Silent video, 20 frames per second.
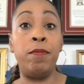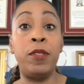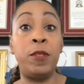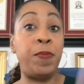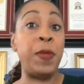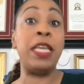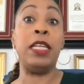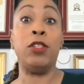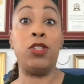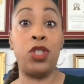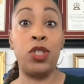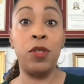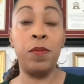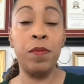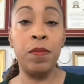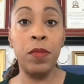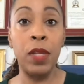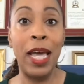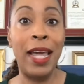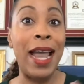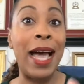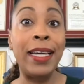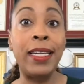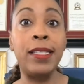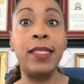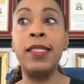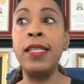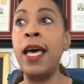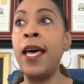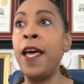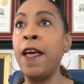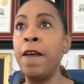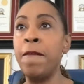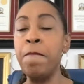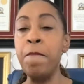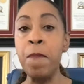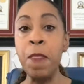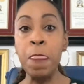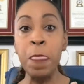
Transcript: speech. And I can say,